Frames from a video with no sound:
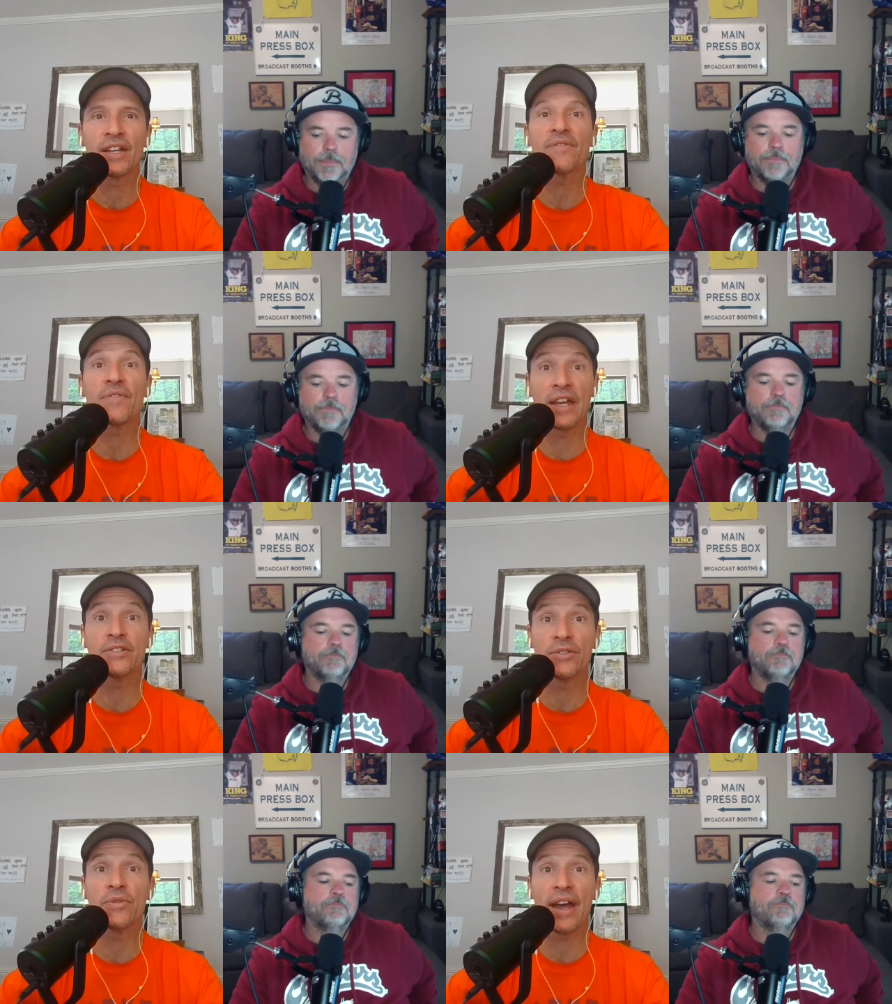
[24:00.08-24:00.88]
Speaker 1: if mm. they
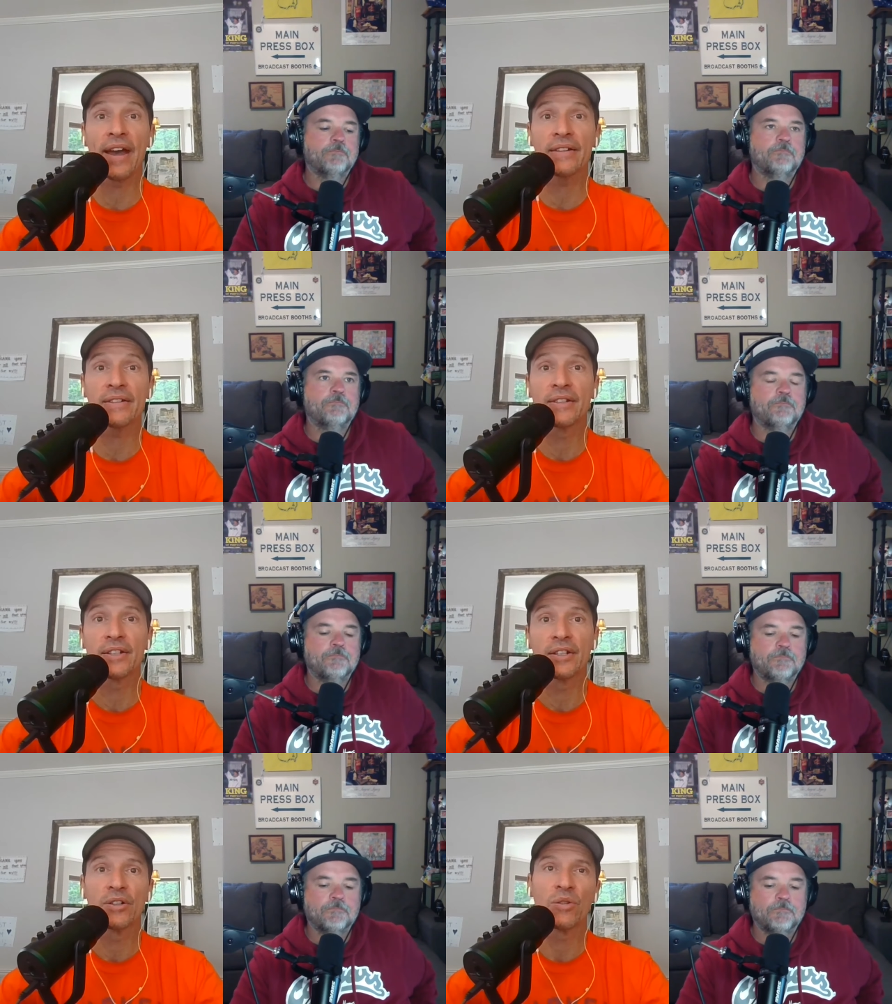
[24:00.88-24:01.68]
do that
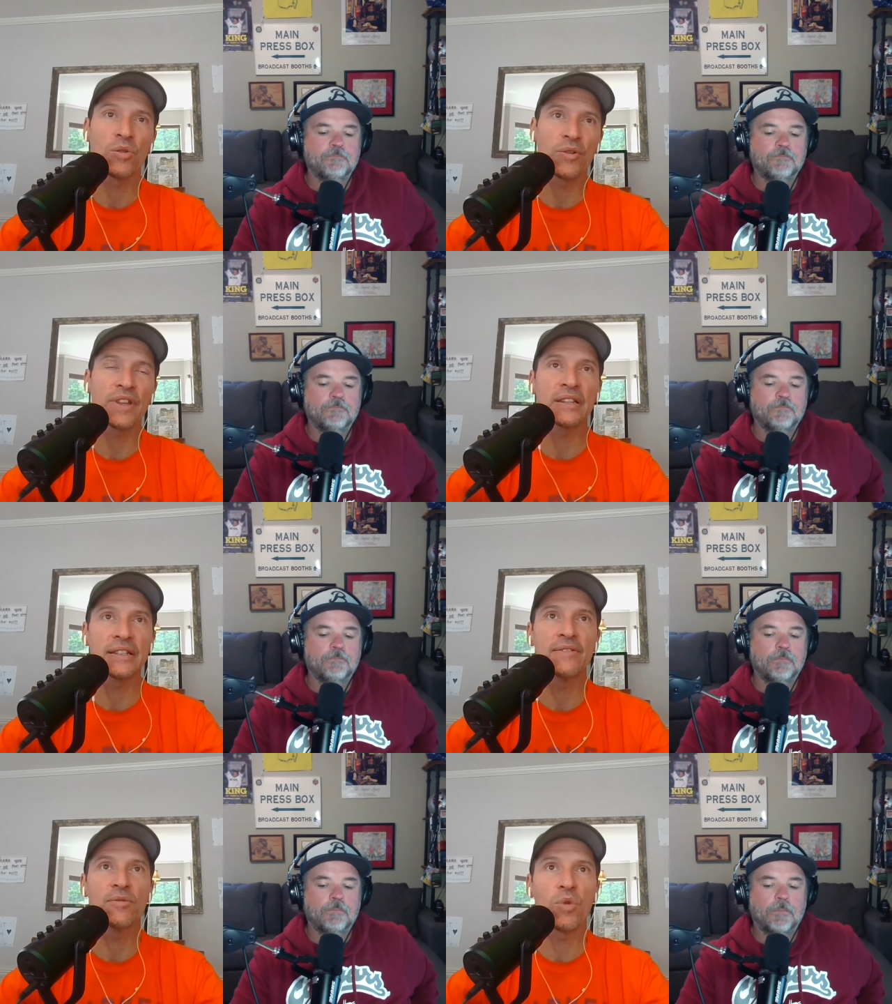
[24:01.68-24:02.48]
or do they
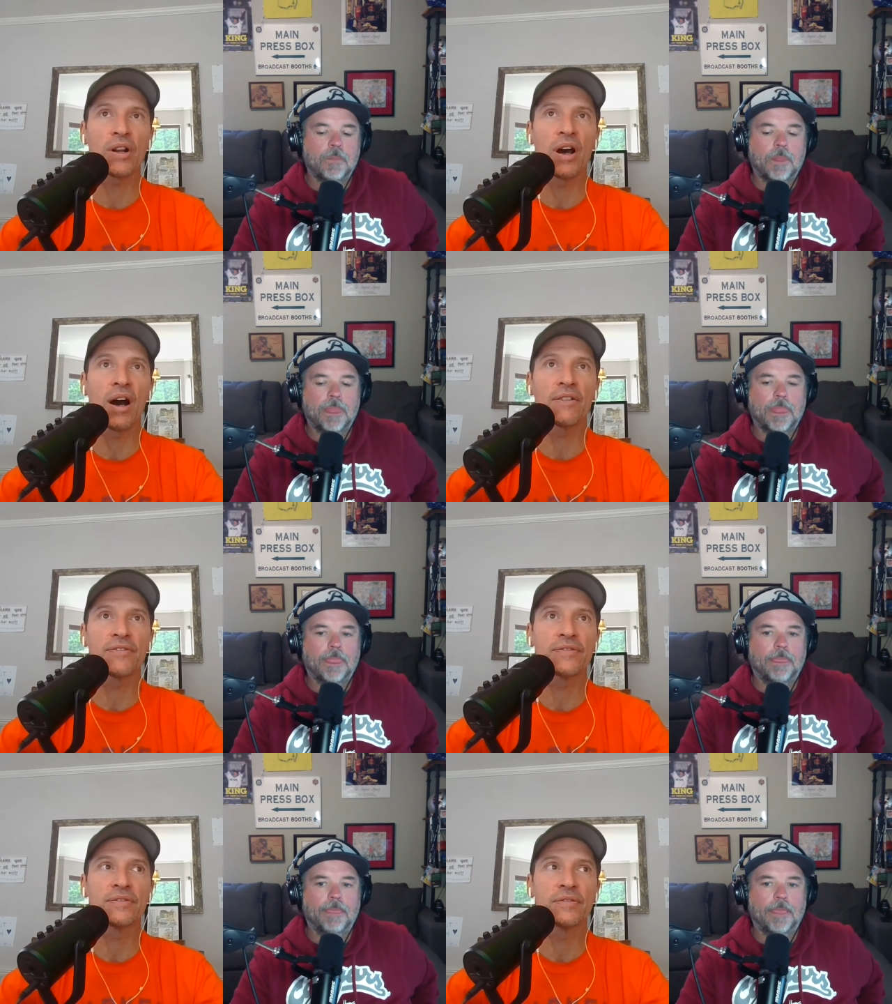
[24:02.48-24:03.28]
leave one
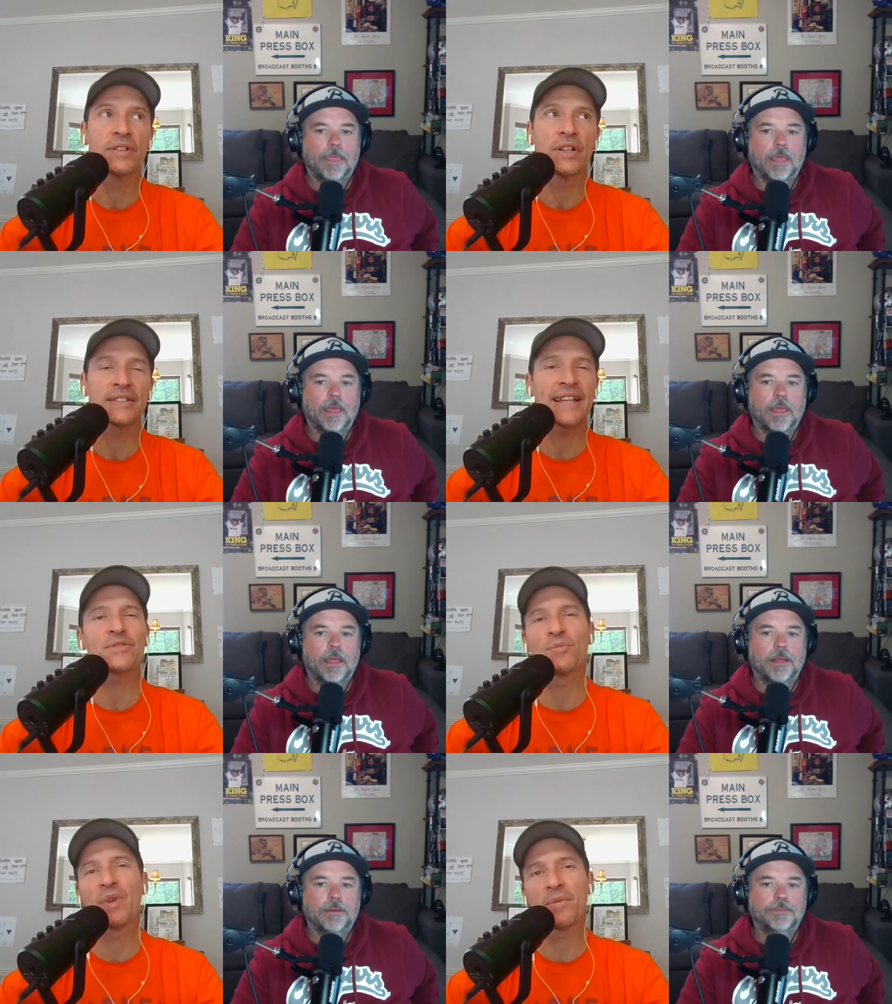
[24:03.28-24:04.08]
off. Because that
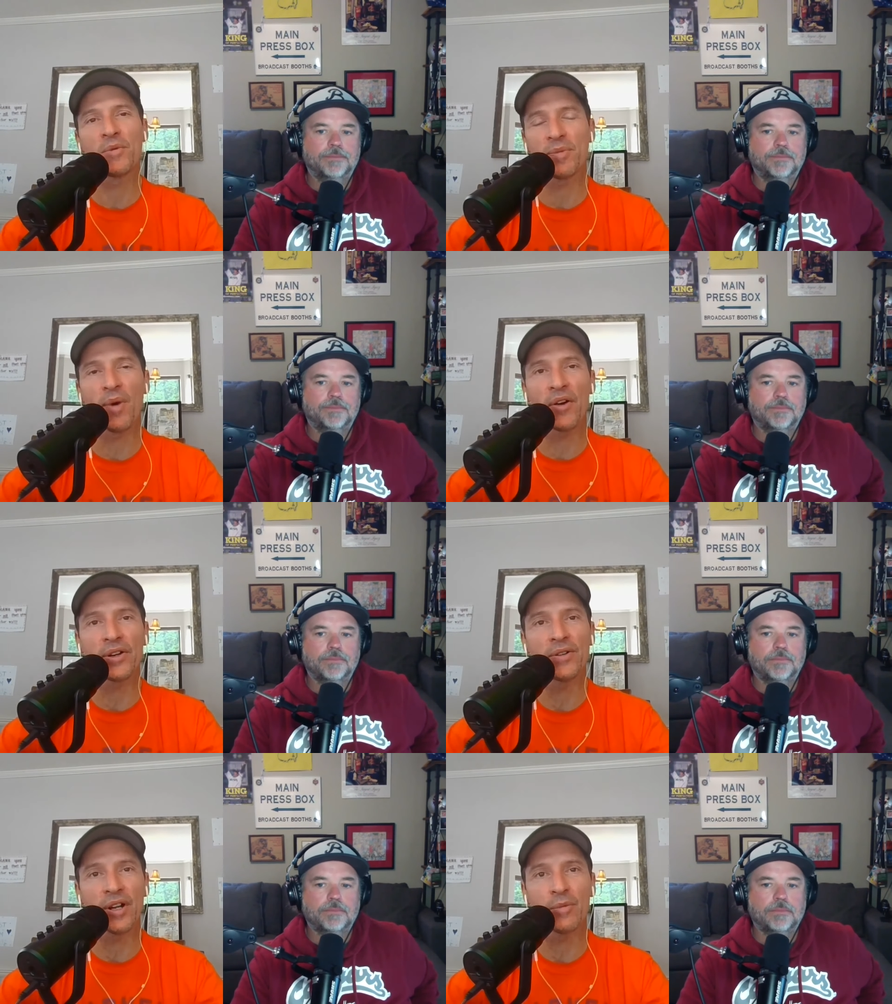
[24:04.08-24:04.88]
was a bummer with
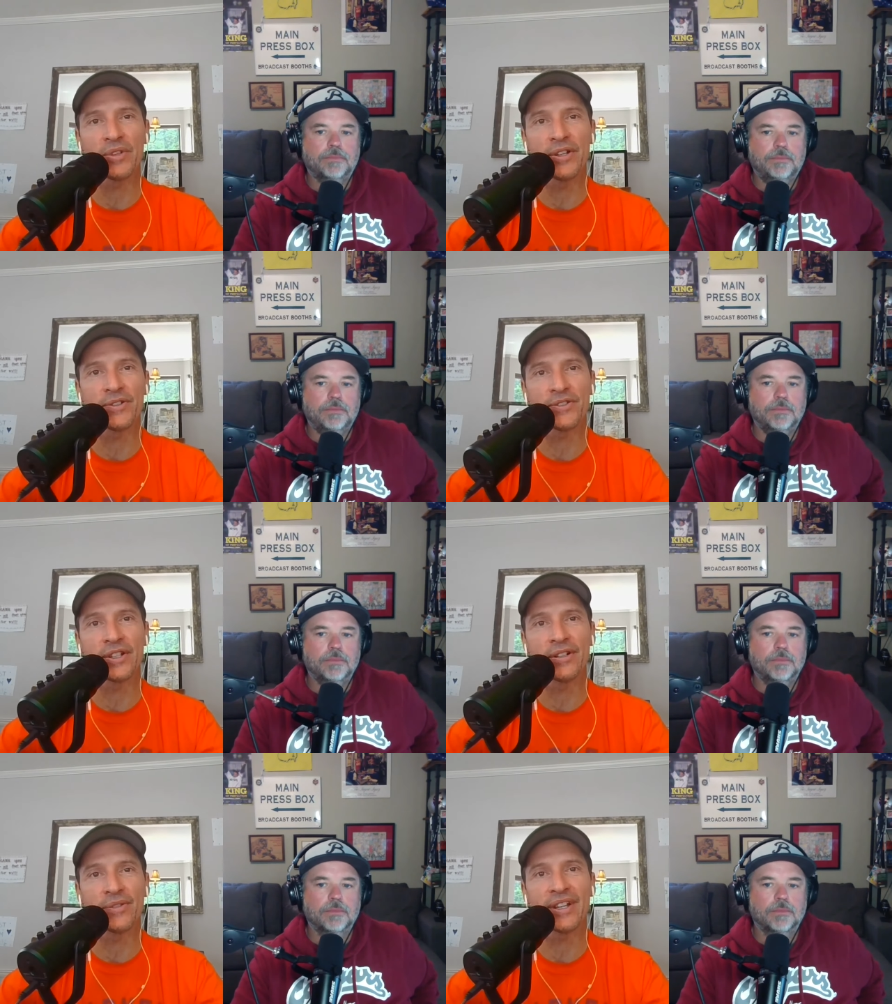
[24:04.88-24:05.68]
Marco a couple years
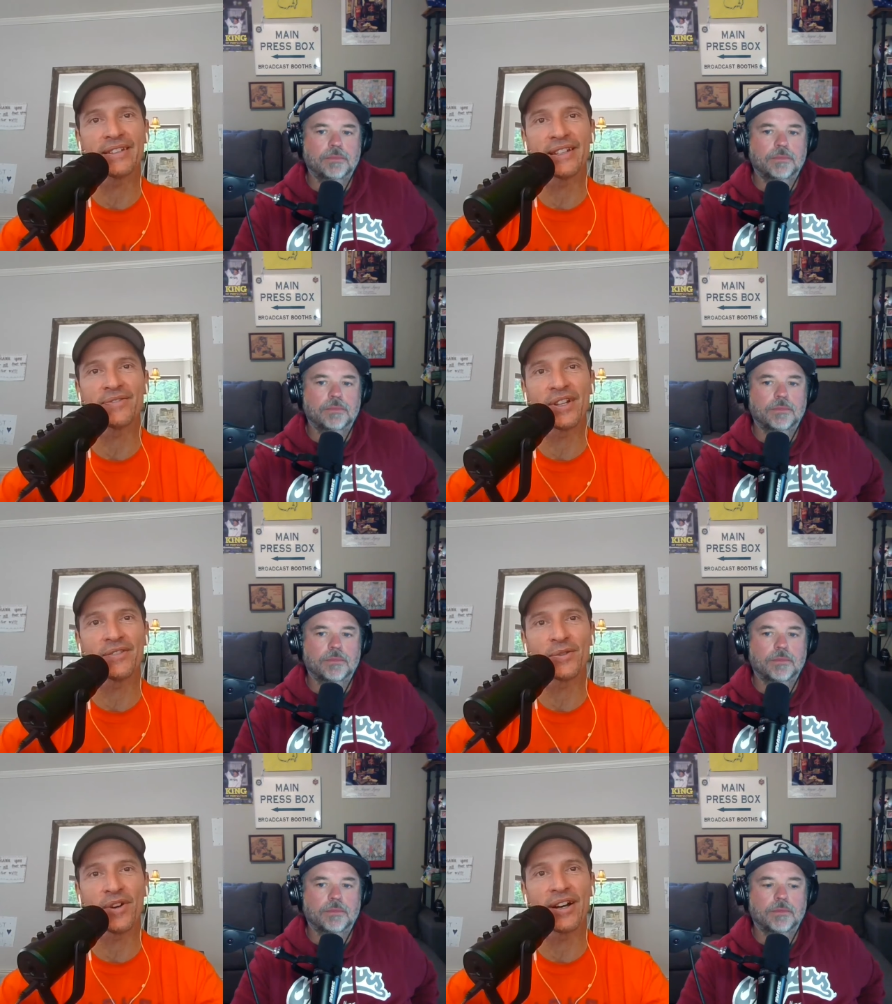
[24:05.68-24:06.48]
ago when he got left
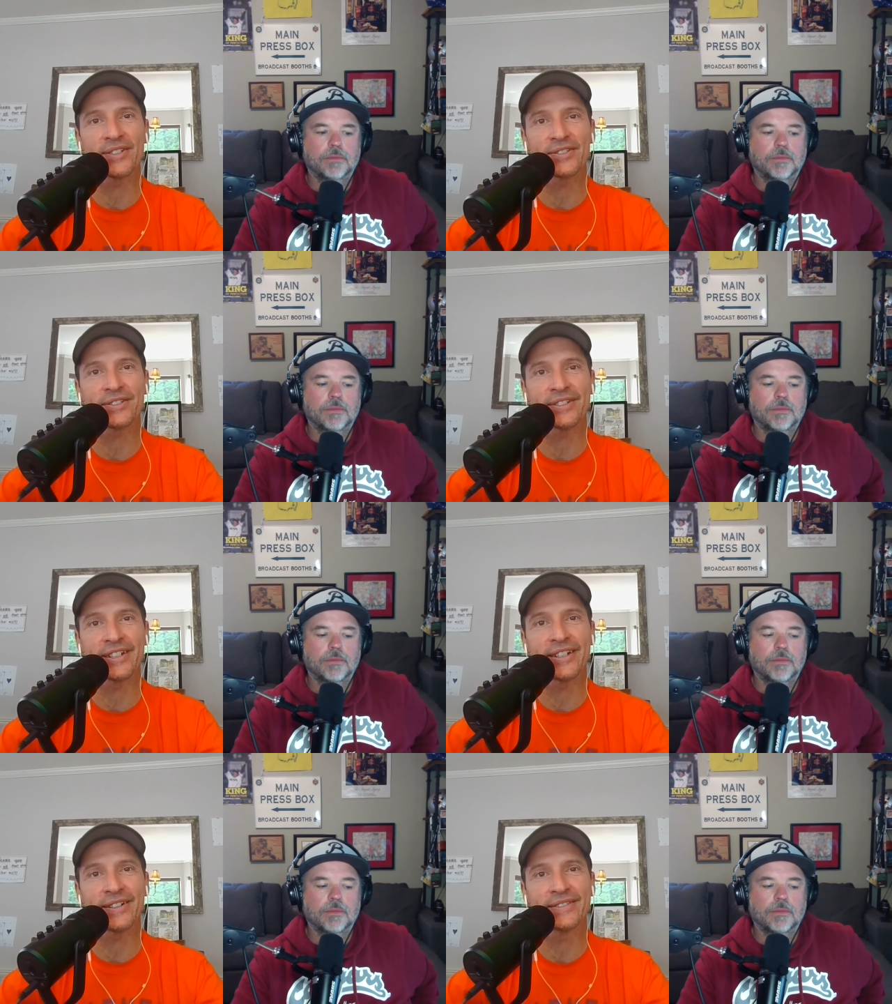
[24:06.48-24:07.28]
off the roster. You
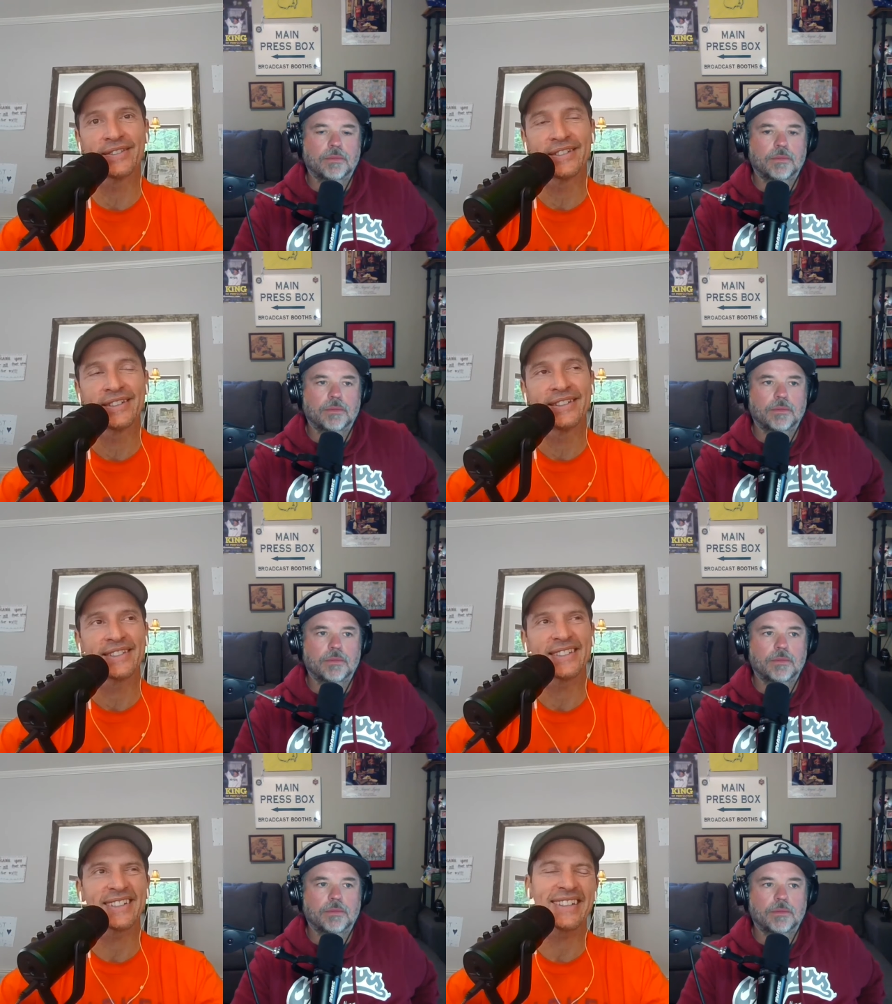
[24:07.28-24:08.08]
know,
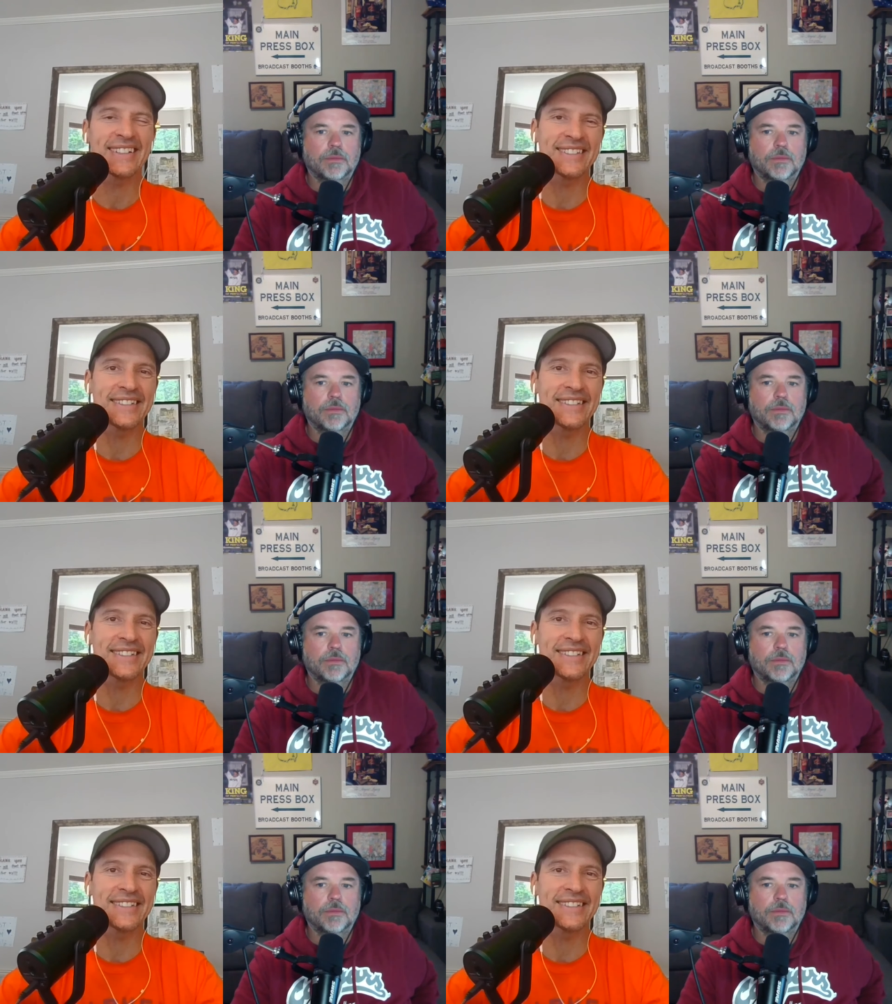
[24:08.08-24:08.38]
it's like that